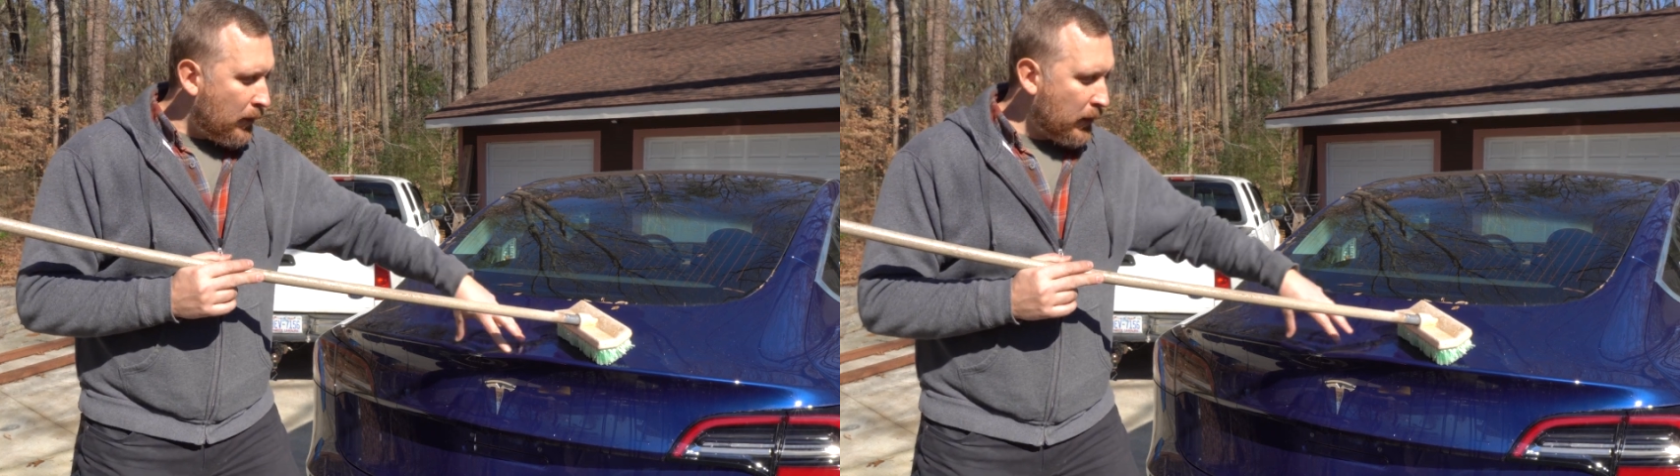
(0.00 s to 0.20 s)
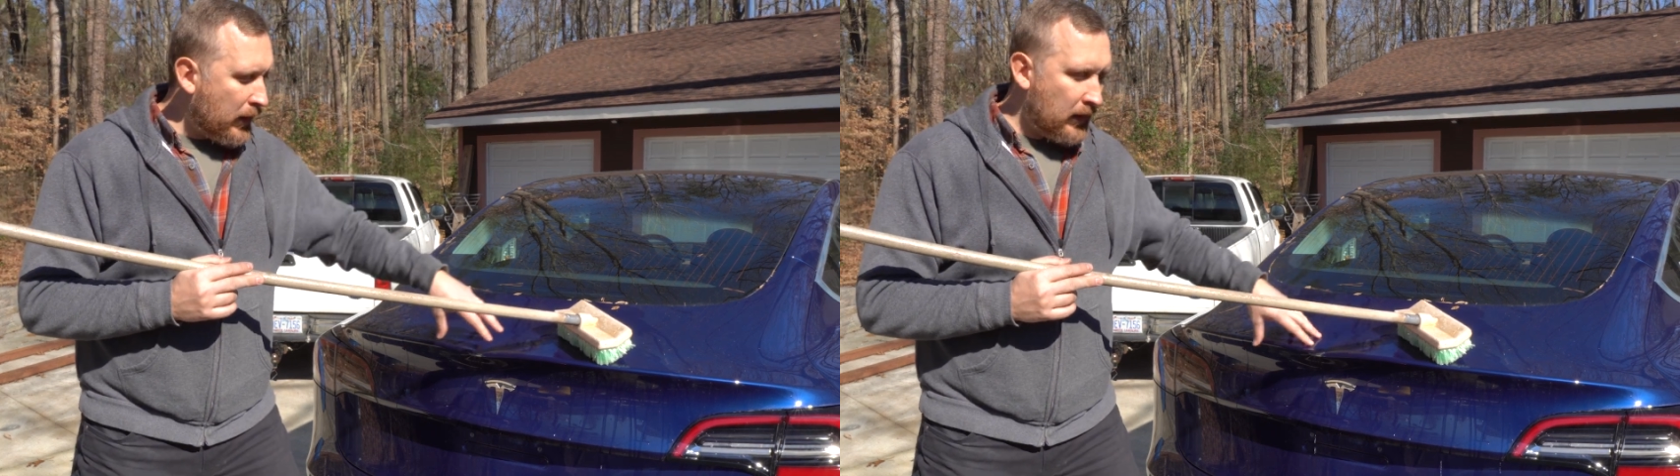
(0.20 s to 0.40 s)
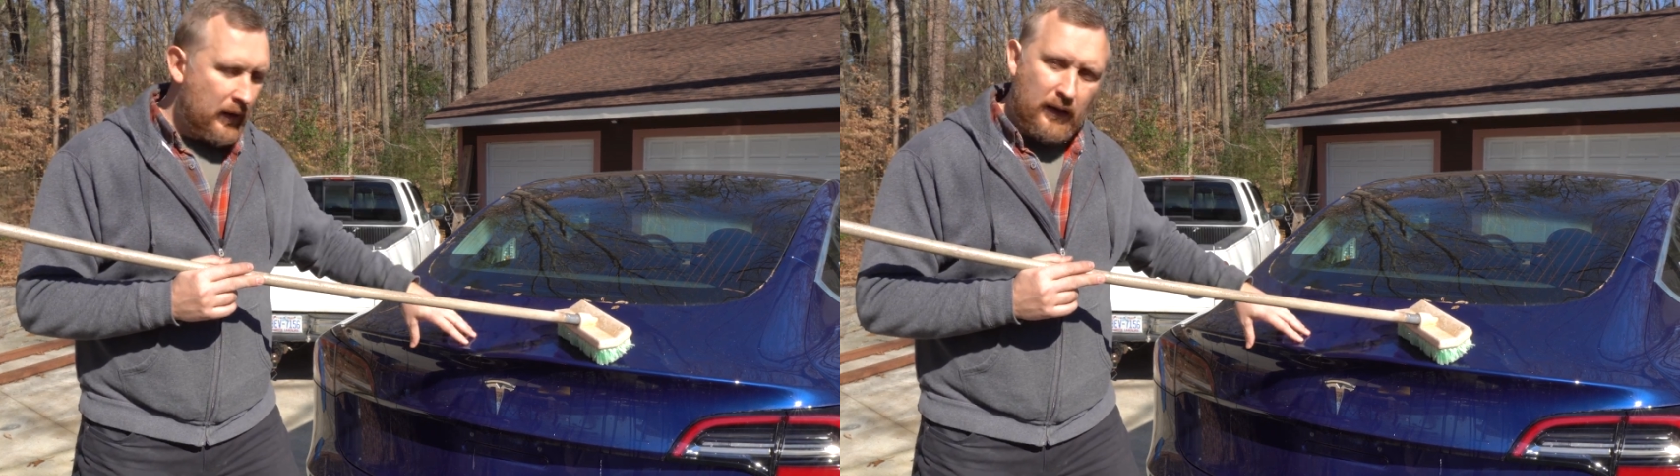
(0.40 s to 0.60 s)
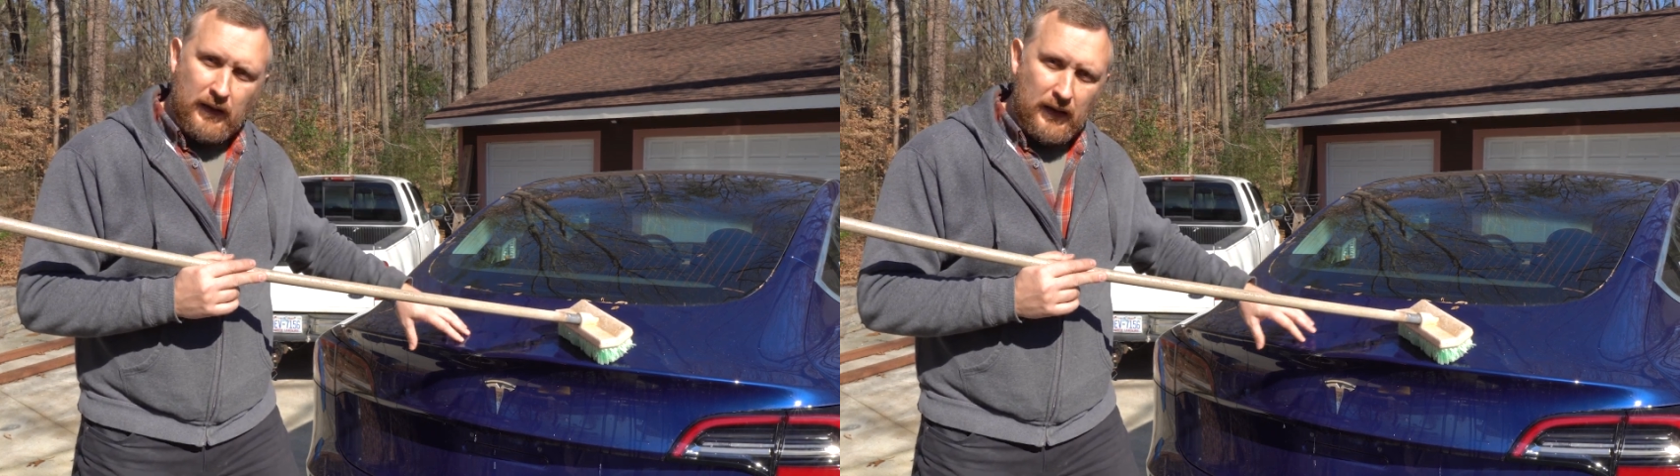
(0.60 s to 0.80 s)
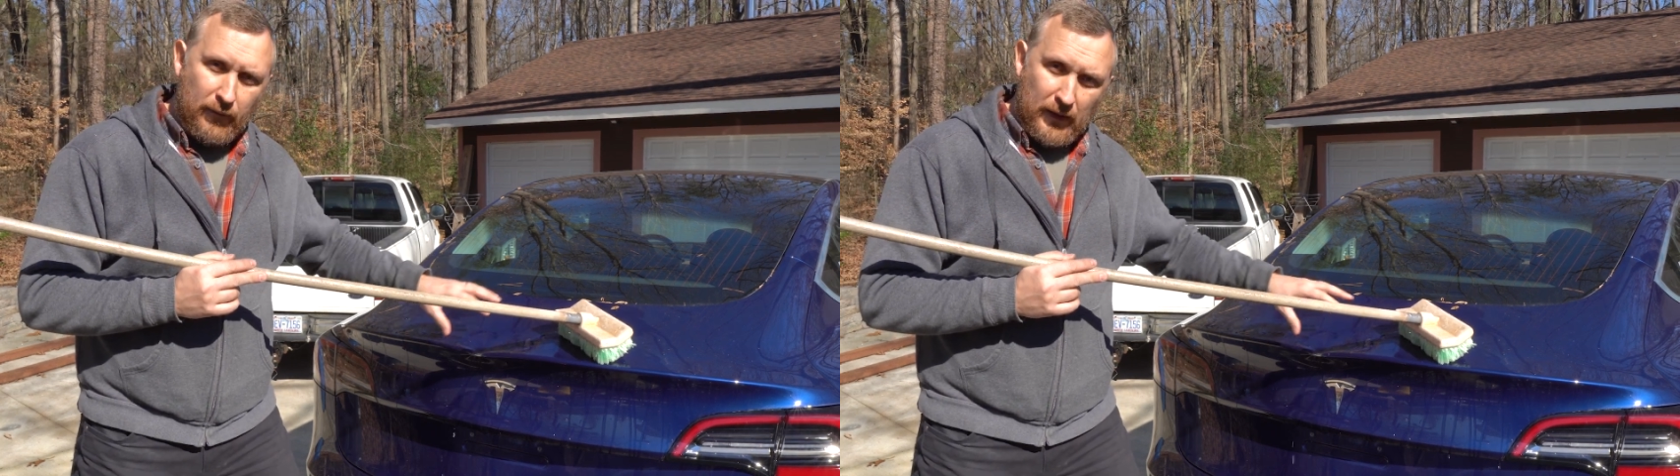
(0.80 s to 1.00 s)
we're gonna,
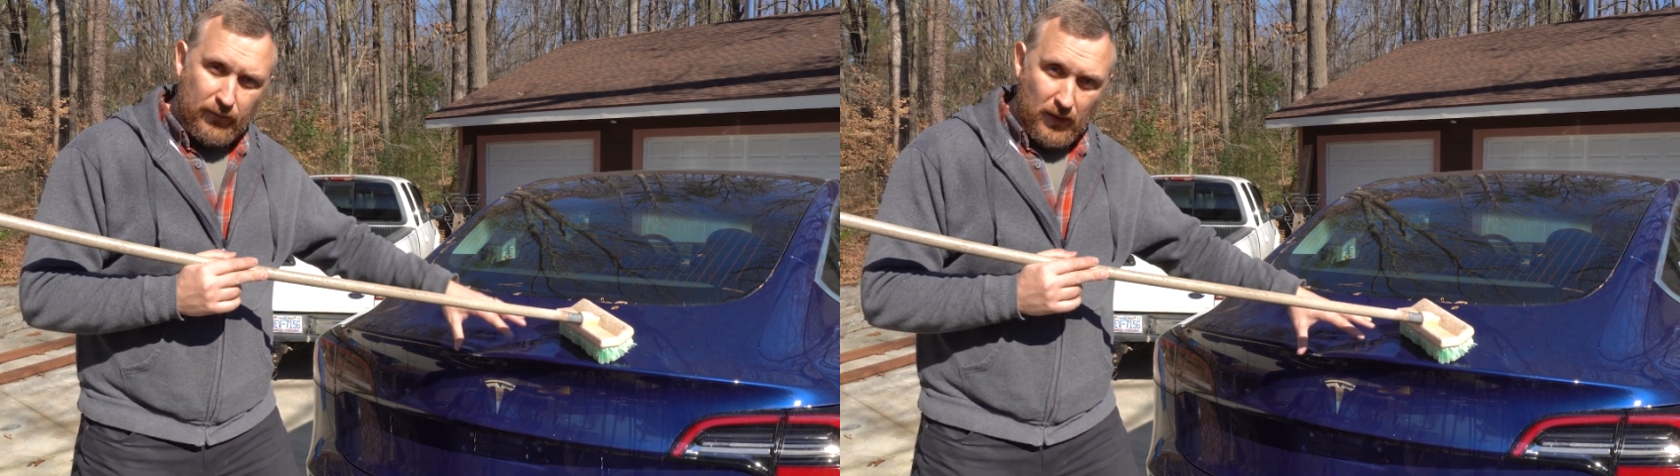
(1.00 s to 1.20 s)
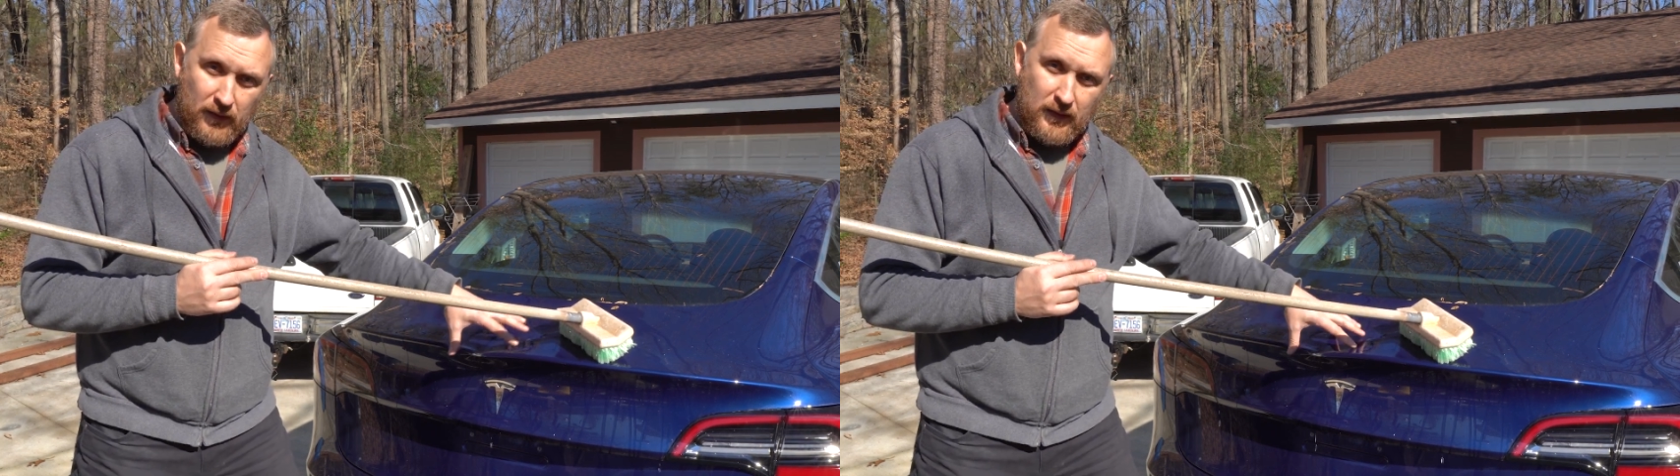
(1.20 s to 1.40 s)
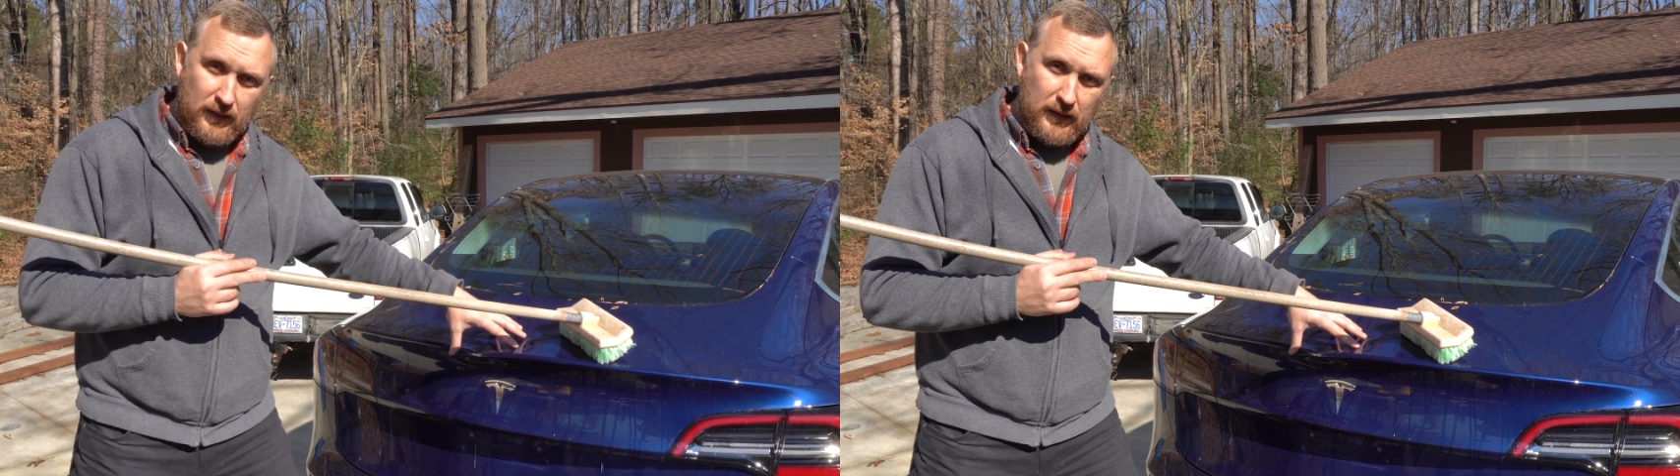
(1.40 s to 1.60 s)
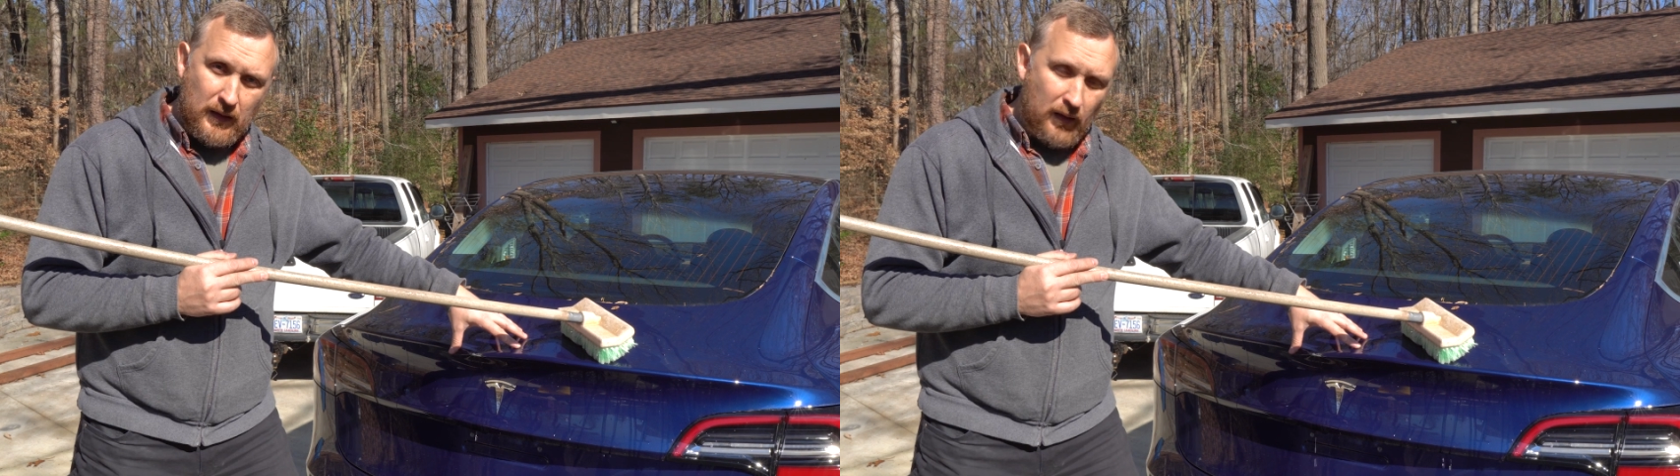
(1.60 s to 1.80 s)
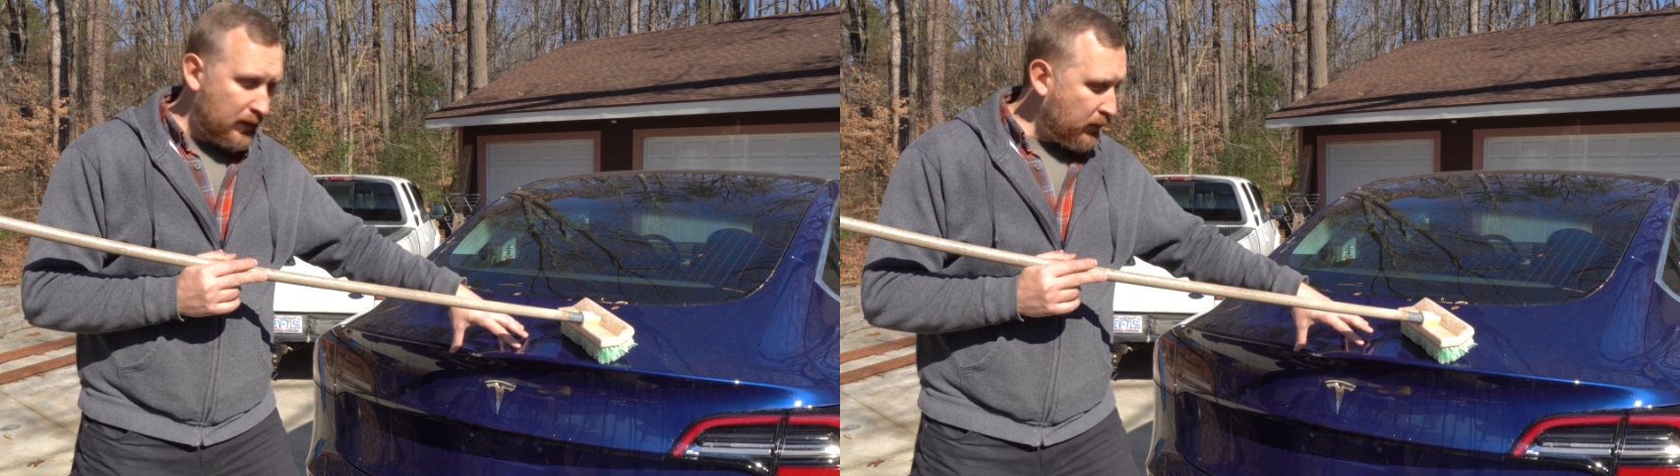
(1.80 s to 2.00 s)
if there is
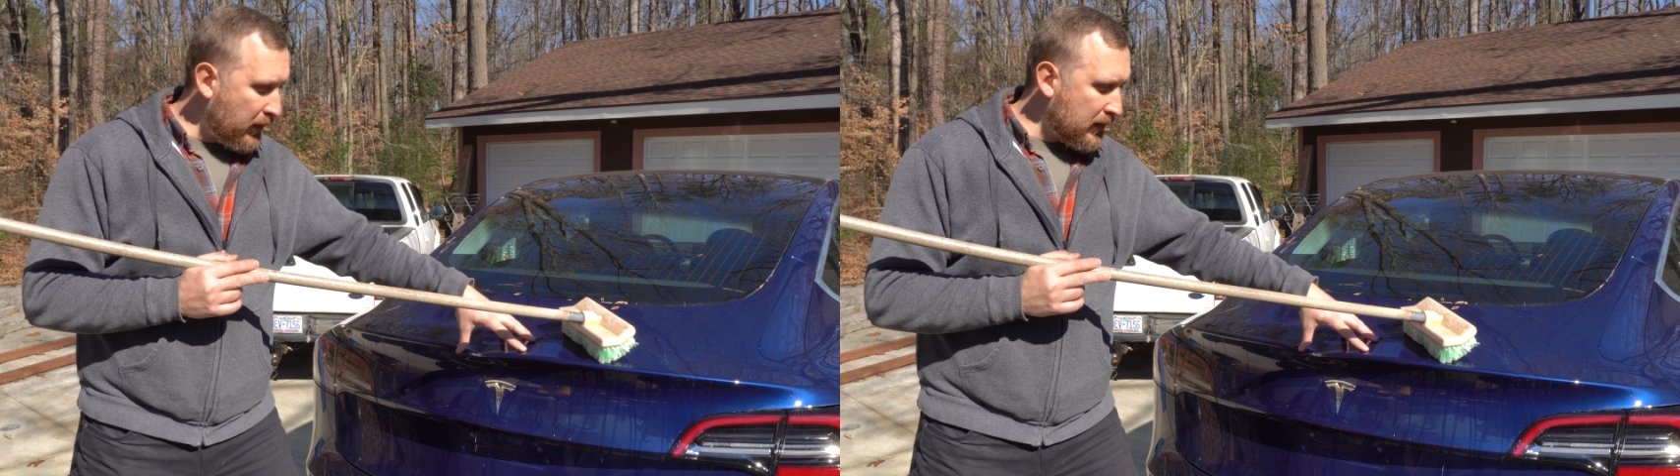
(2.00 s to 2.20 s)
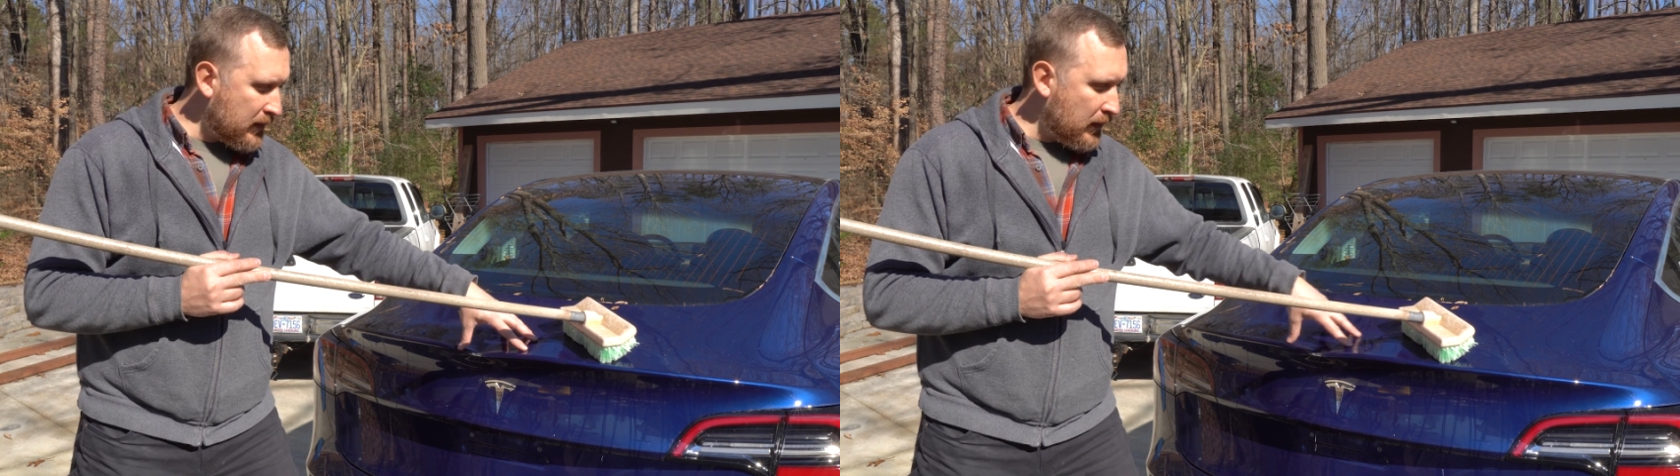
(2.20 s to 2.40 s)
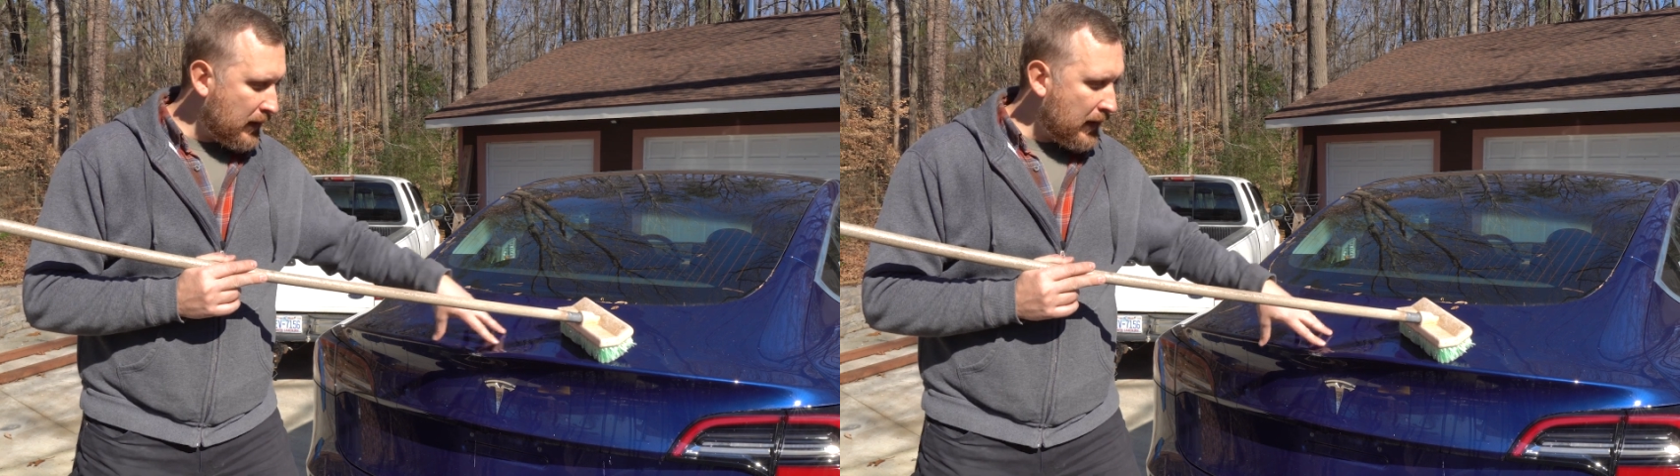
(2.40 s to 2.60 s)
a grease